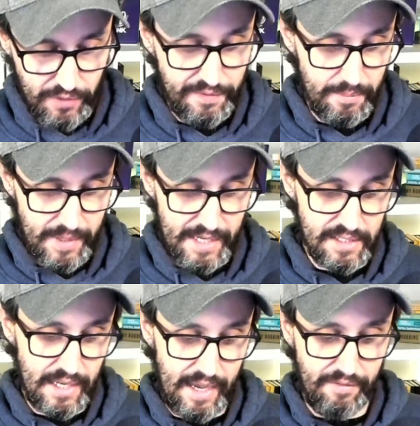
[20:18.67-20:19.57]
Coffee
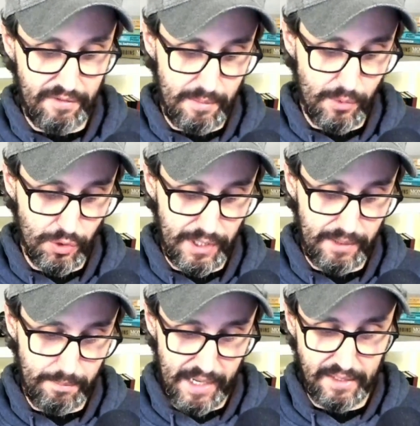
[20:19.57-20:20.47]
makes every
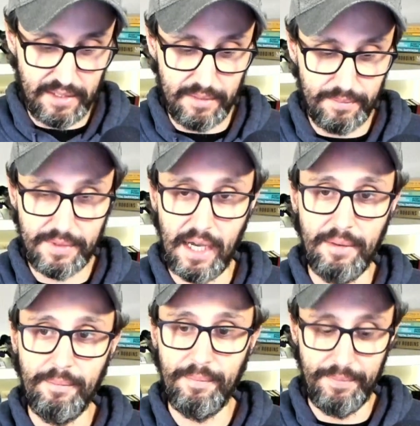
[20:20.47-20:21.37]
morning better.
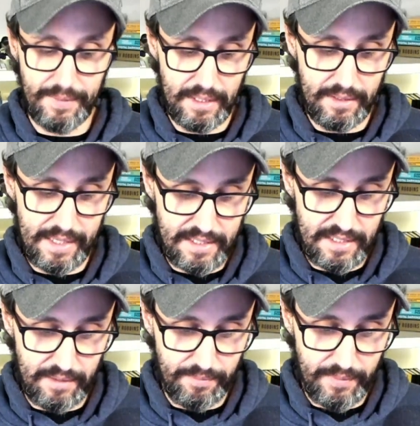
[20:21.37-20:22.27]
Done.
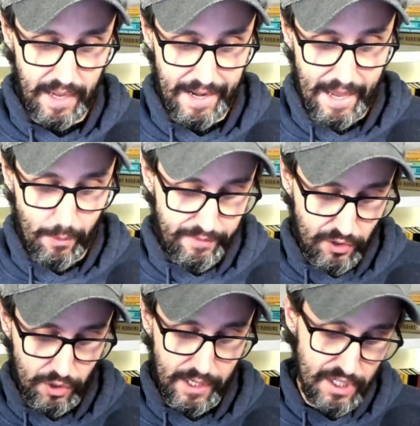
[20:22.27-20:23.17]
That's it. And now
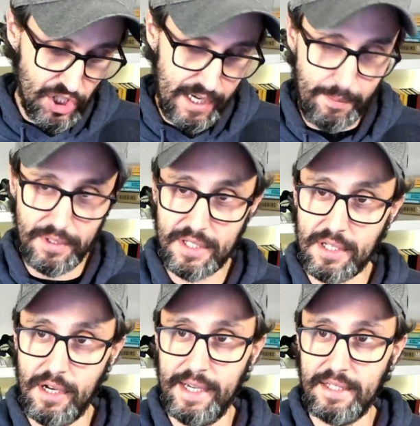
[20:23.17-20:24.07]
I've got a shape and
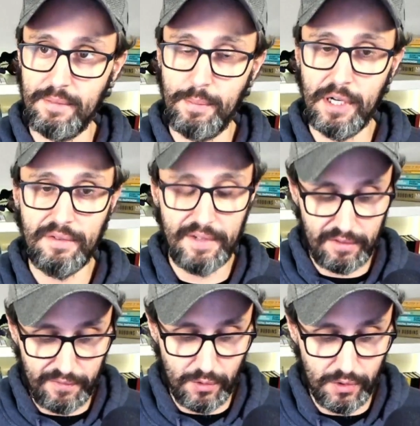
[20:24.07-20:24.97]
size perfect
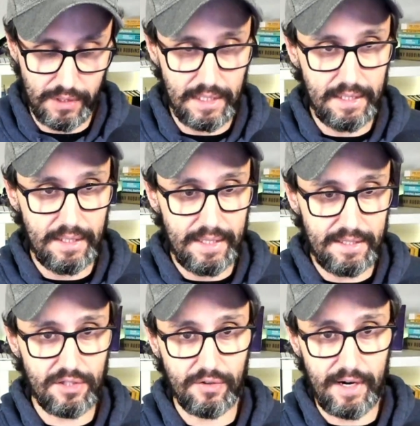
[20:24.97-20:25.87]
for
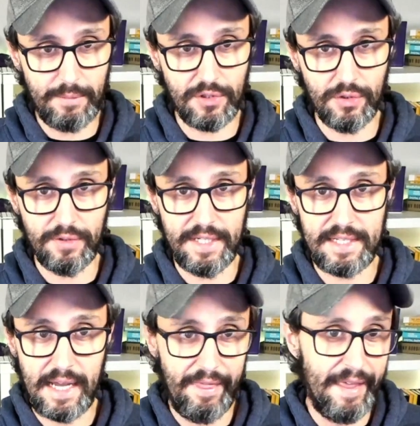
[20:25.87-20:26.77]
Instagram
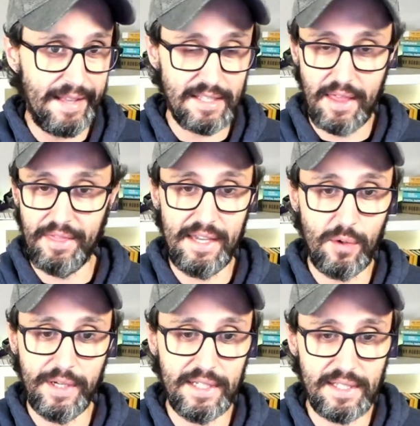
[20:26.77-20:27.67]
stories. And that's the
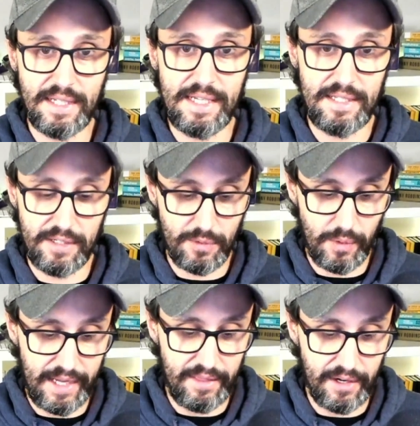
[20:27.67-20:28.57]
quickest and easiest
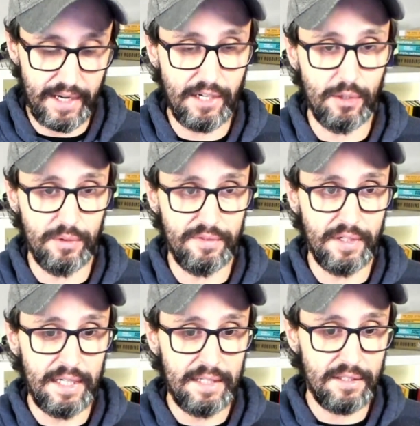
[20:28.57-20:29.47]
way that I know of
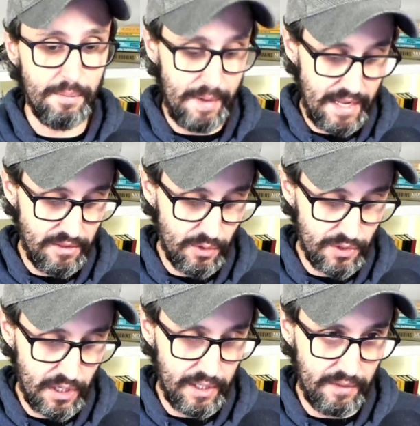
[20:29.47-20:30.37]
to make those
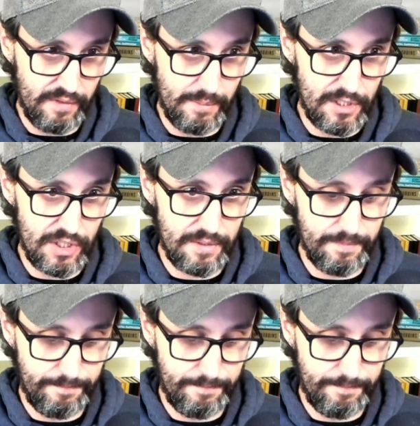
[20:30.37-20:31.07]
kind of images.